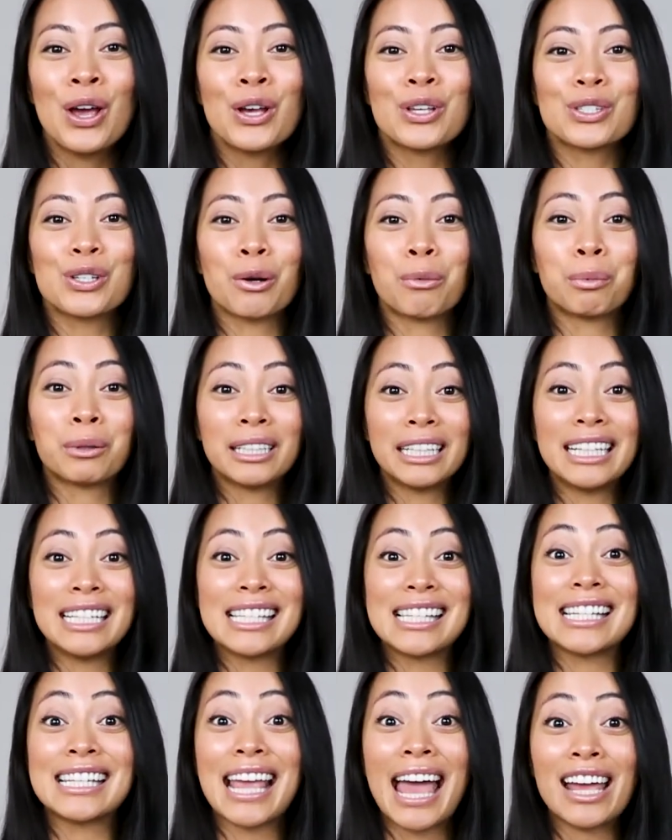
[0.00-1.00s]
So
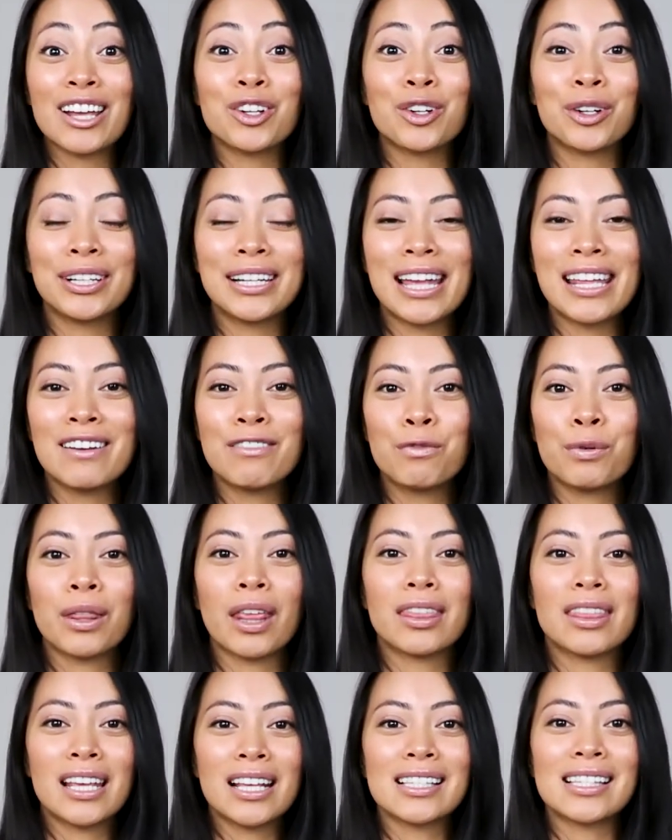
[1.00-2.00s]
please get creative with
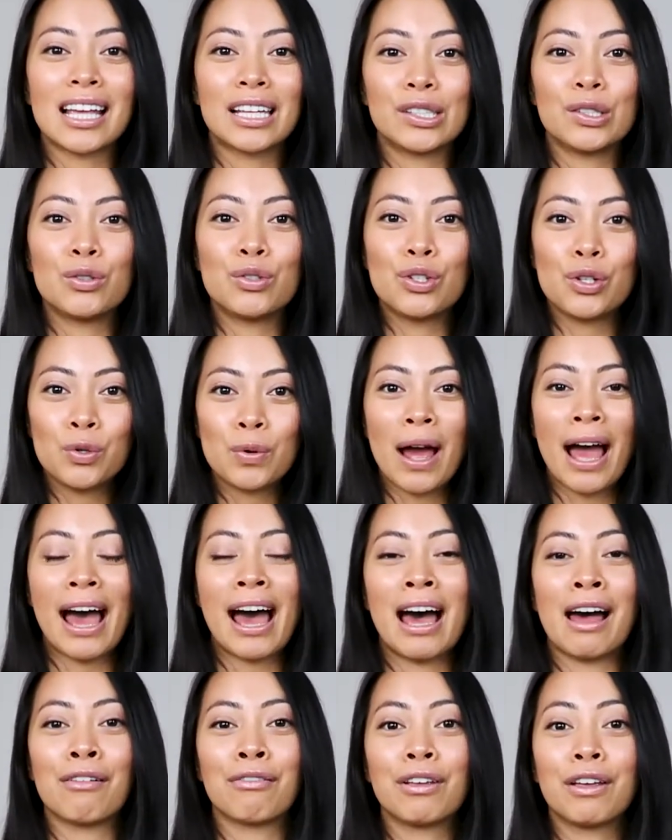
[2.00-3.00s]
the things that you do
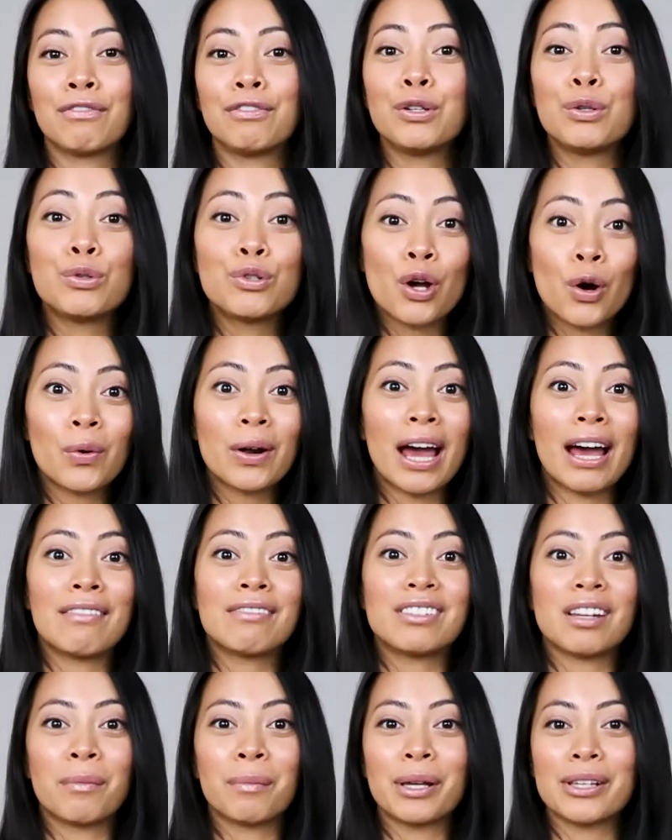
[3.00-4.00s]
have. If you don't
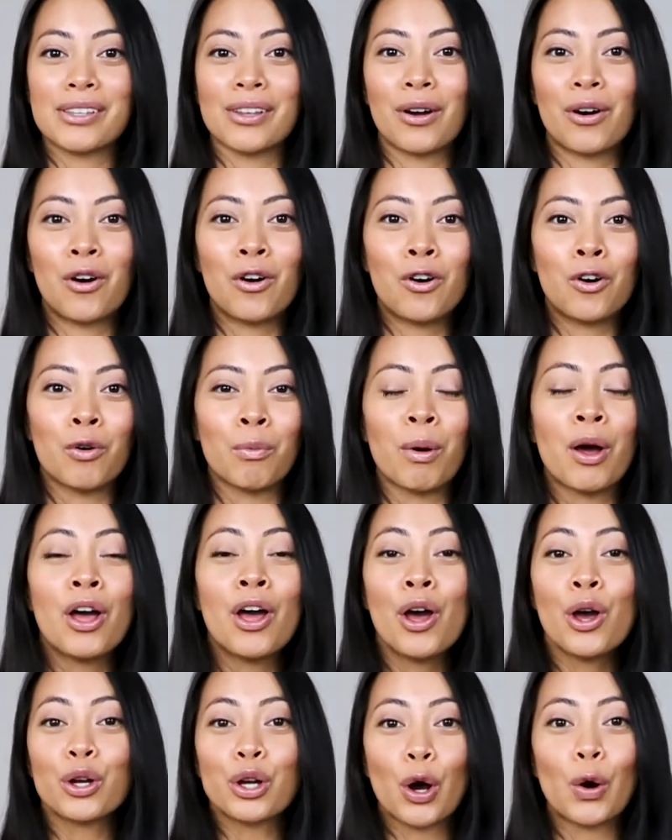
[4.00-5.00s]
have dumbbells at home,
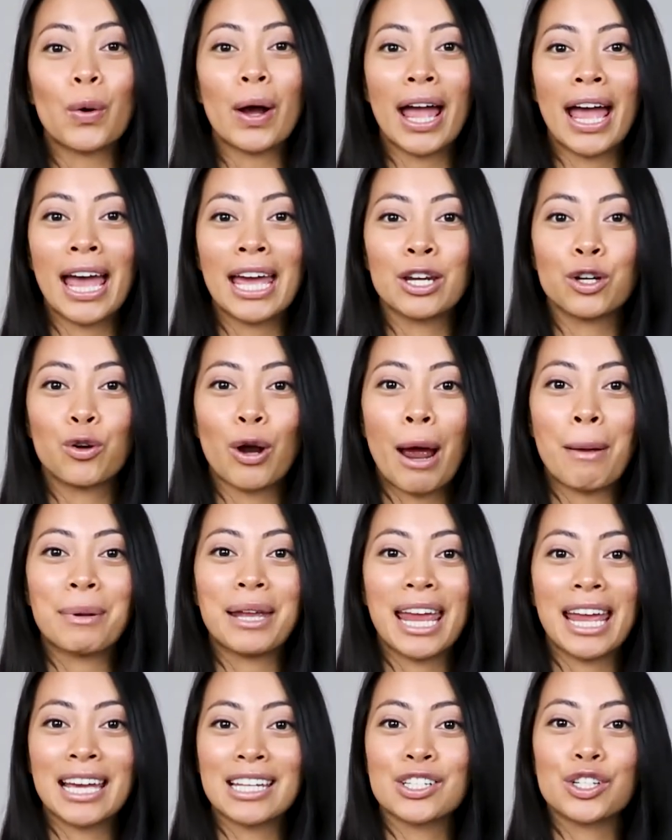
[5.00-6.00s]
go ahead, grab grab
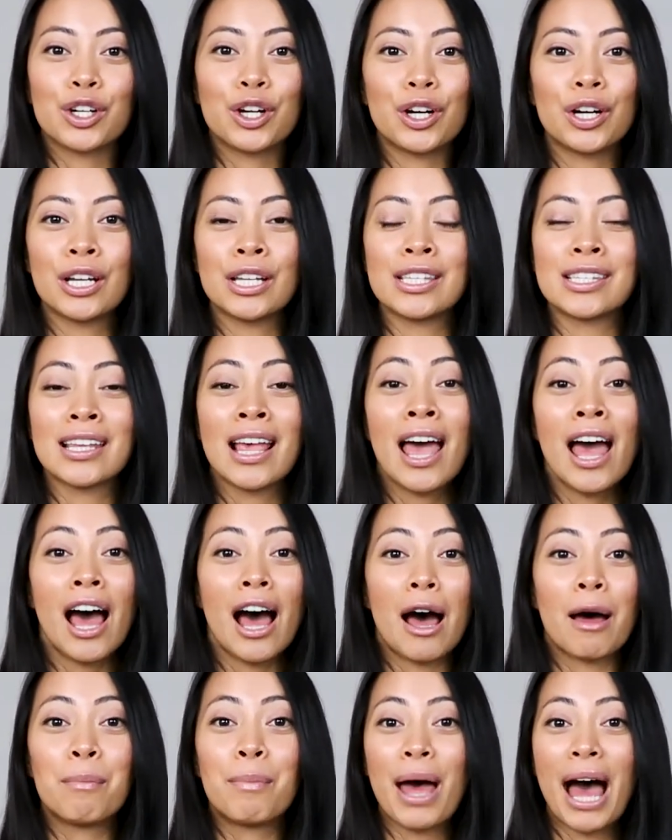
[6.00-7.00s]
canned goods,
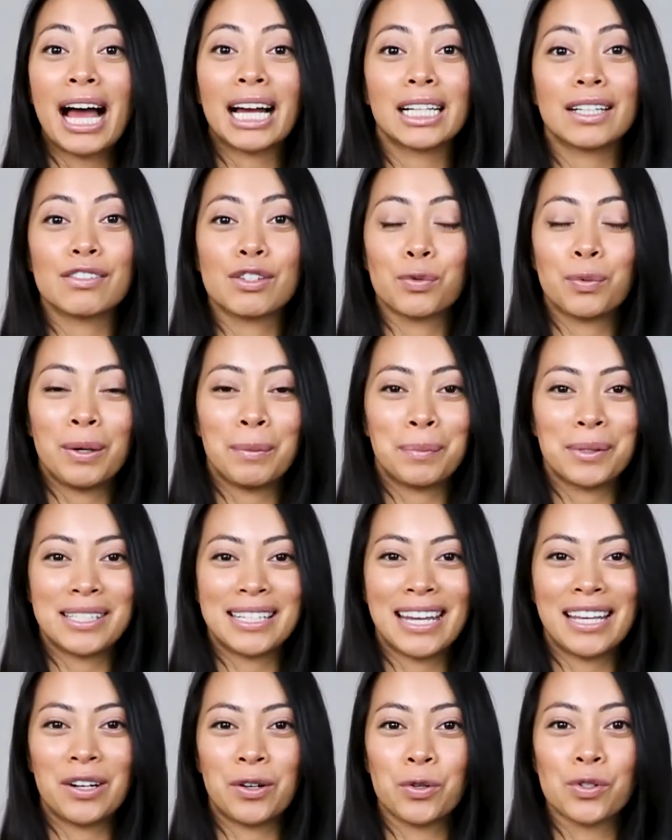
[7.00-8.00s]
a bag of sweet
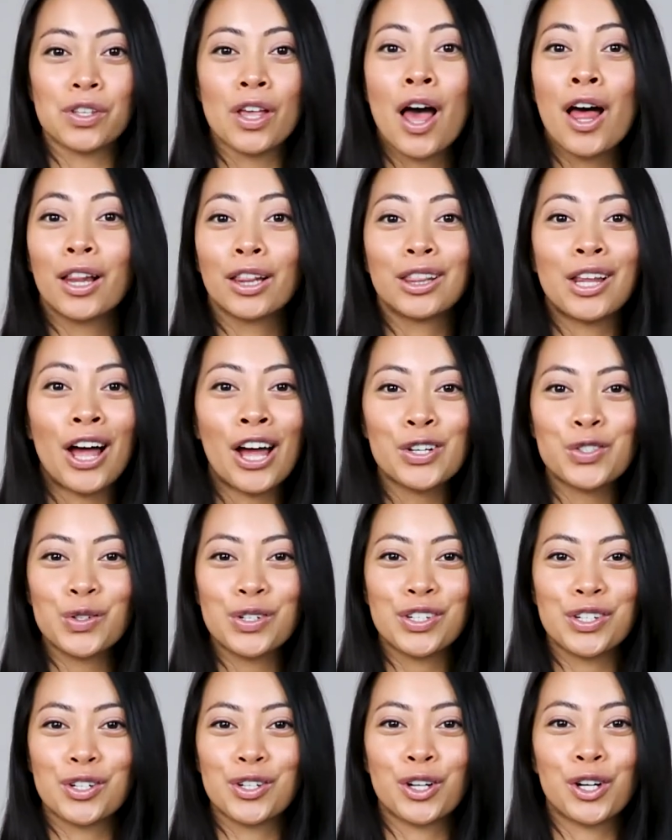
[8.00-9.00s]
potatoes,
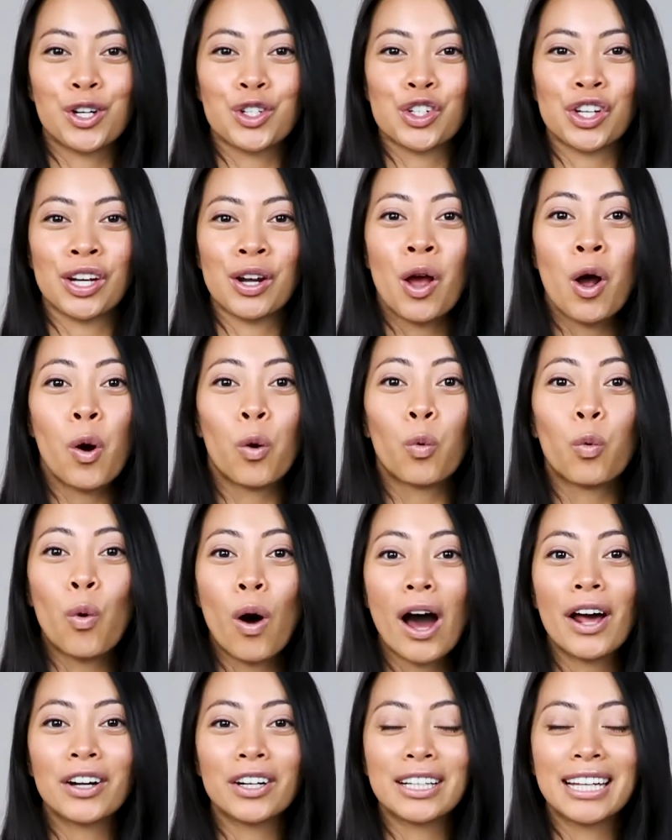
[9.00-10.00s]
laundry detergent,
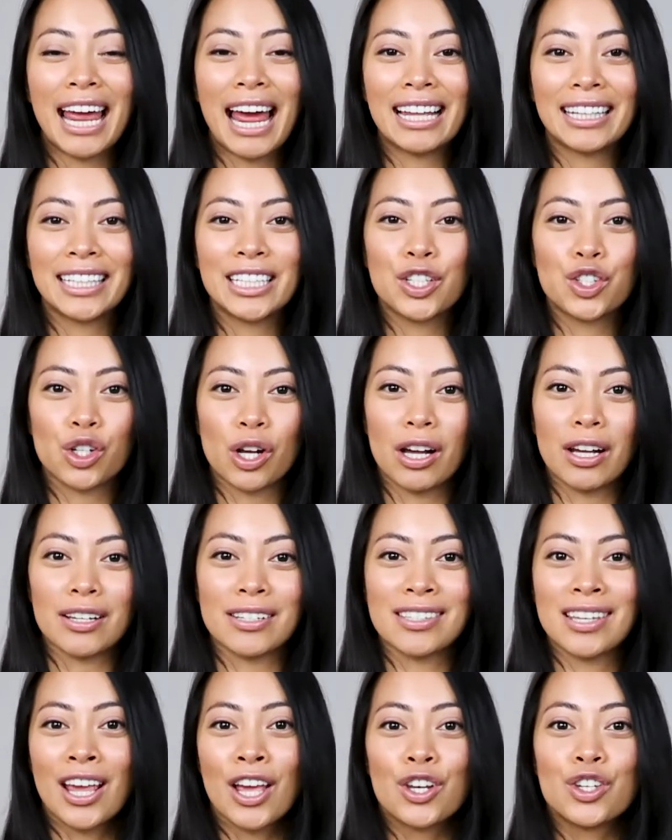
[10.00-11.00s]
water gallon
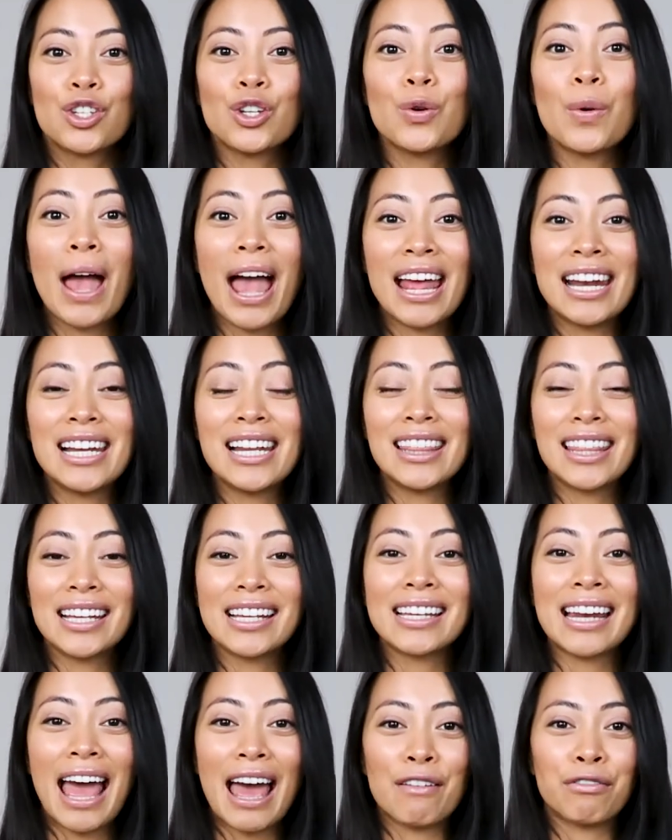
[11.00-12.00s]
jugs. Do
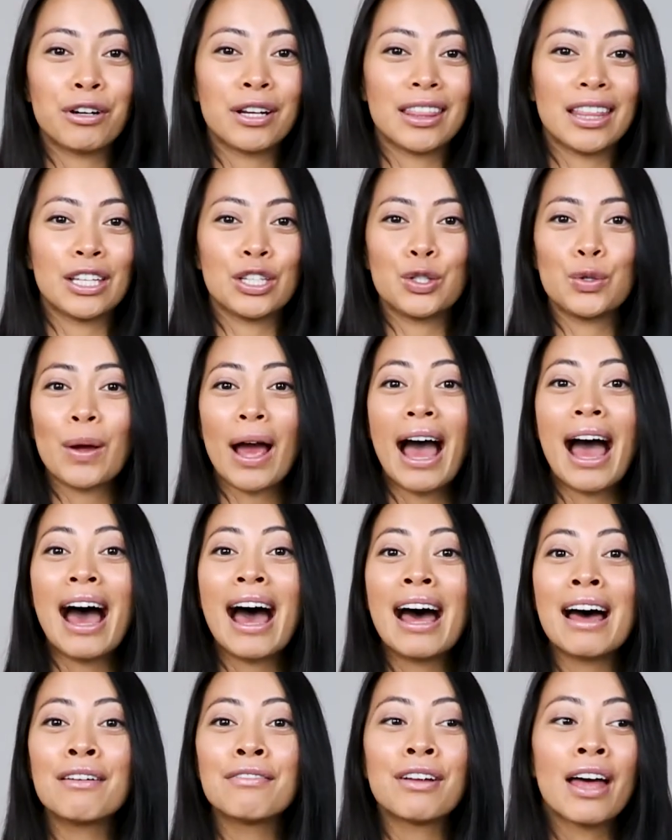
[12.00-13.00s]
anything and everything. You
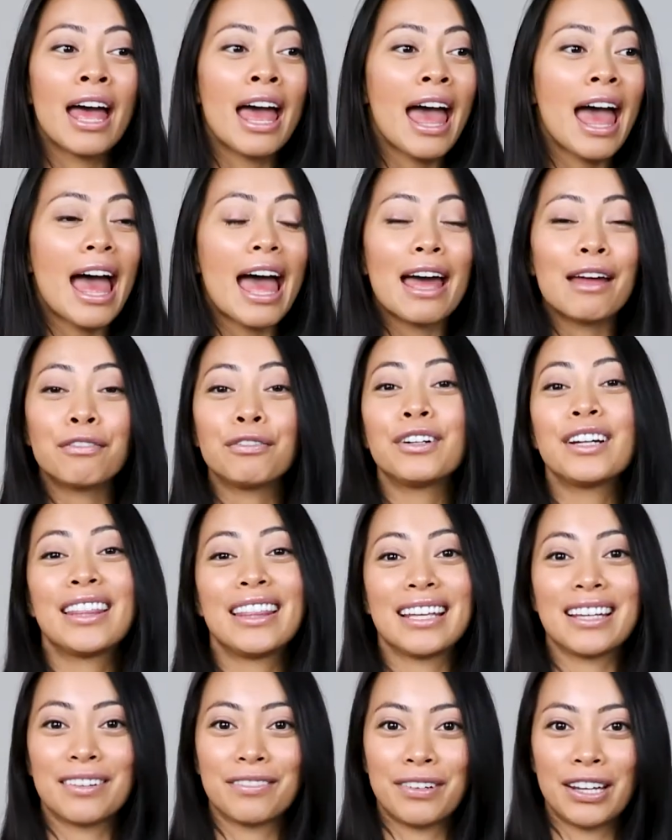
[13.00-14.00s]
have
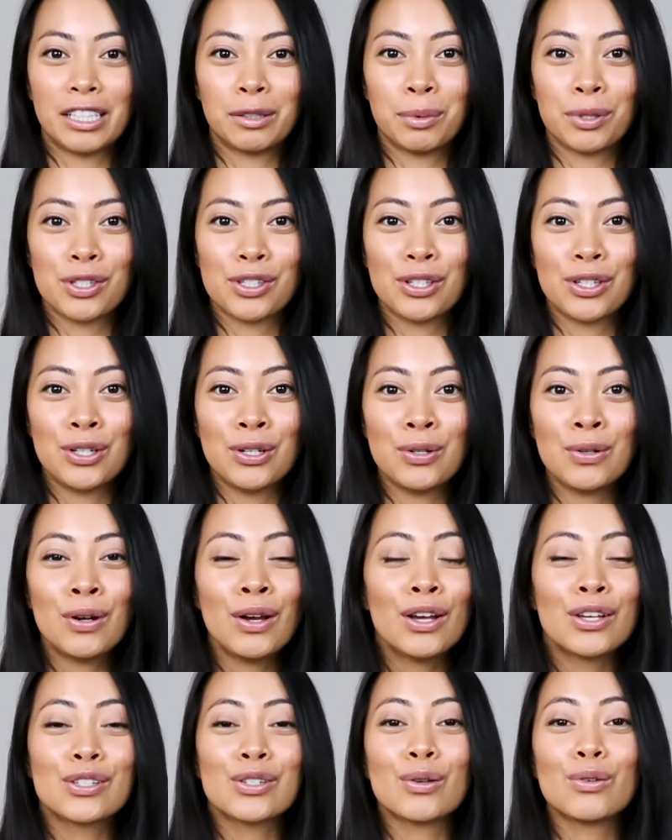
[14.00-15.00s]
everything available to you,
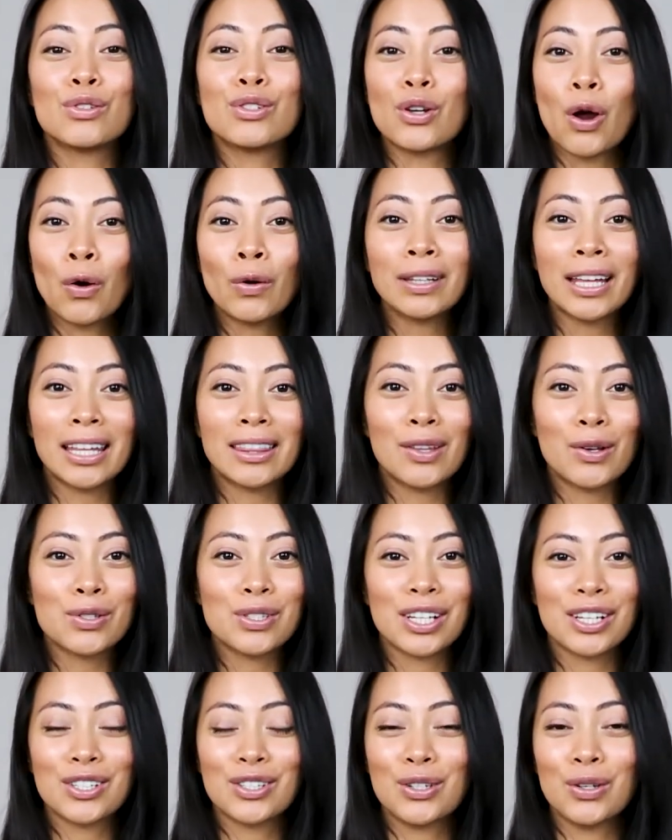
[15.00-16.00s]
so don't let
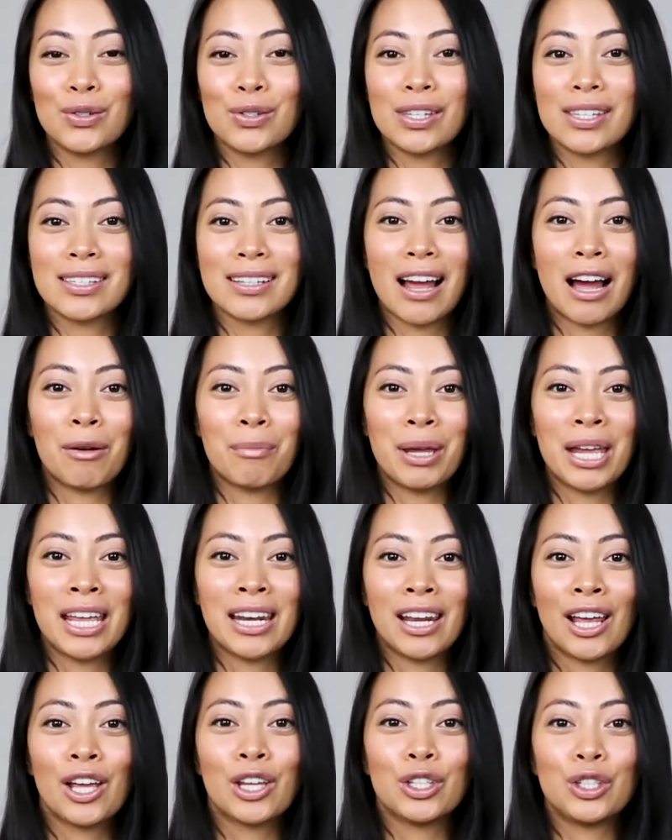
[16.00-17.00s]
those excuses come in.